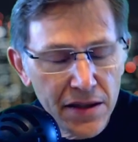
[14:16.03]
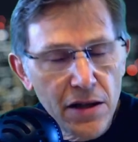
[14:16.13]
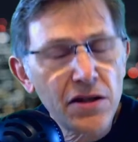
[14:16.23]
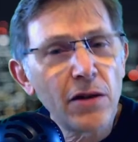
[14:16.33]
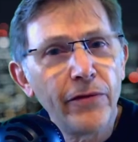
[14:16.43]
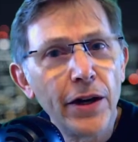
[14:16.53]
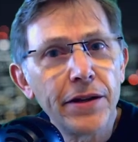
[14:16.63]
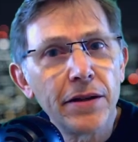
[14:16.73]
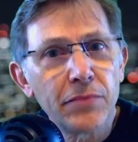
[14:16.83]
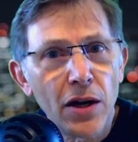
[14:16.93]
still fun
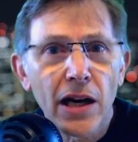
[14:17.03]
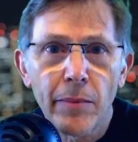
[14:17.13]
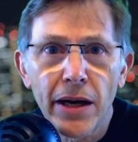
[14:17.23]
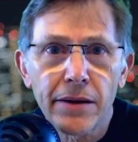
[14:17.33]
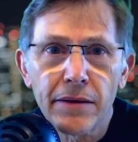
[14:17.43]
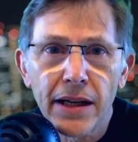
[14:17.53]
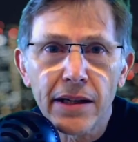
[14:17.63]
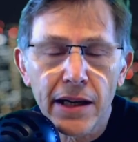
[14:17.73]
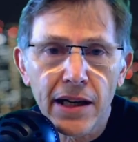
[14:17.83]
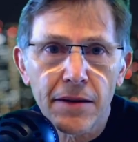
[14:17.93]
to talk about and
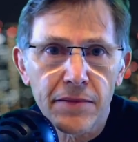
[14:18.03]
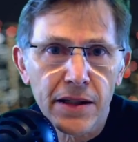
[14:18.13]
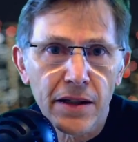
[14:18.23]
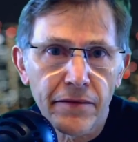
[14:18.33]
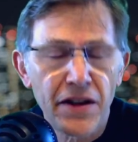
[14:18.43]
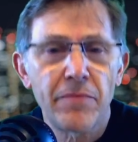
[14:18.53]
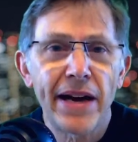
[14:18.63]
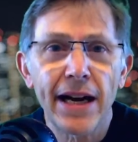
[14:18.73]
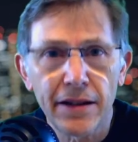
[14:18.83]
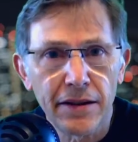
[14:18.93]
kind of get
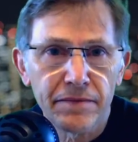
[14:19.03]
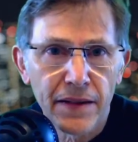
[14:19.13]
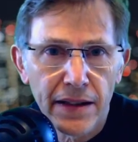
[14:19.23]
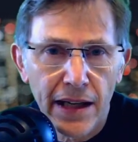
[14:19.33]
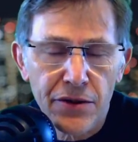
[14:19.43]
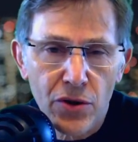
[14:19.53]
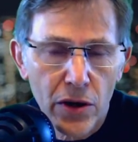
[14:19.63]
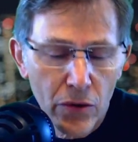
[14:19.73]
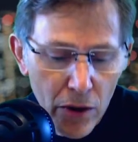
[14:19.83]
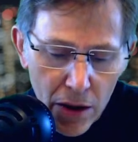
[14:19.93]
feedback and show
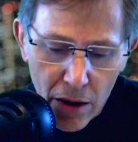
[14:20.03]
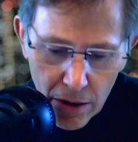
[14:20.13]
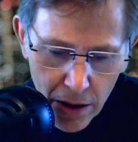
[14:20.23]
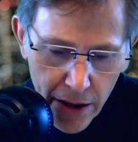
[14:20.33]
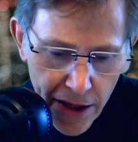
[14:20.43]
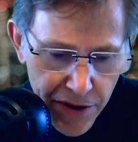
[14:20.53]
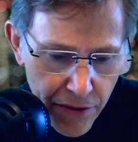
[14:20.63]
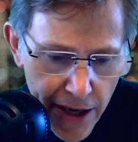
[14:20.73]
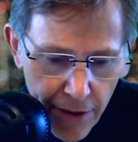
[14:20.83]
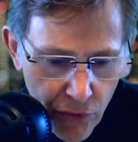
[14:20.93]
you where our heads are
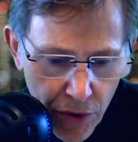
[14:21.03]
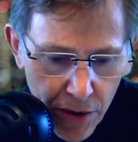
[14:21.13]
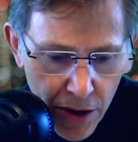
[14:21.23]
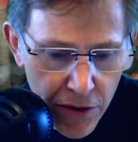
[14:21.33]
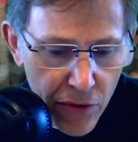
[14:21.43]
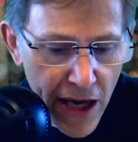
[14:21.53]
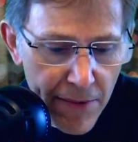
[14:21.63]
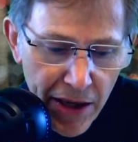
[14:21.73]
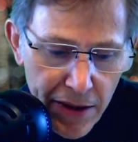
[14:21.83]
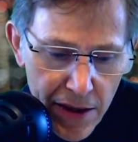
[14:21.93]
at with the new game
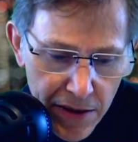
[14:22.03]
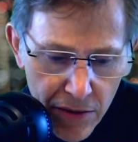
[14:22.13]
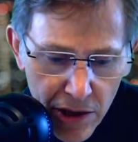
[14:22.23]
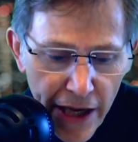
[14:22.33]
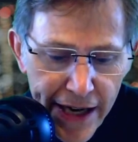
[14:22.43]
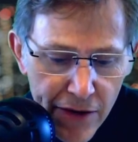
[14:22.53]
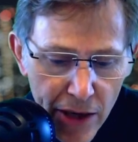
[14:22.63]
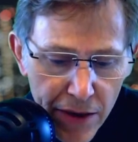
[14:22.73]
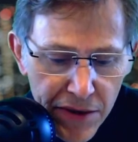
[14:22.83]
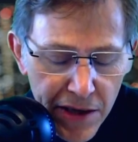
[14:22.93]
ideas. So the lightning
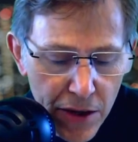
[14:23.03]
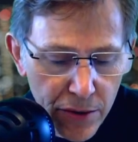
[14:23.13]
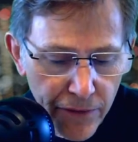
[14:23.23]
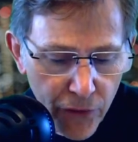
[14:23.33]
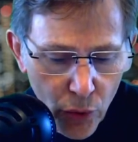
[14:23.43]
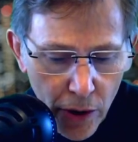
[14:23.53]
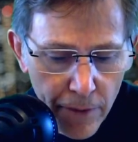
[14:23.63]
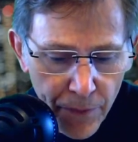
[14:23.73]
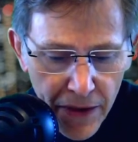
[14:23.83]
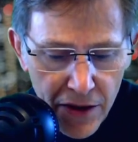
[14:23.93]
round is scheduled for
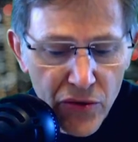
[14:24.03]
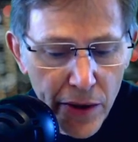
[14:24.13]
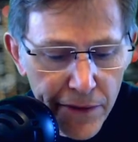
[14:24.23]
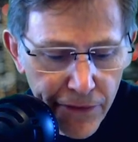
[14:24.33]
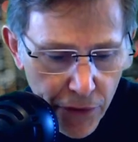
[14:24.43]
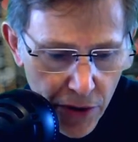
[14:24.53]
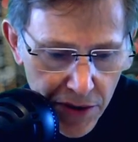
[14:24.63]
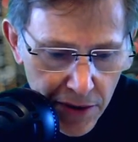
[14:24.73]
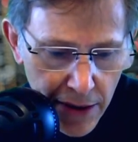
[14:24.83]
the 21st.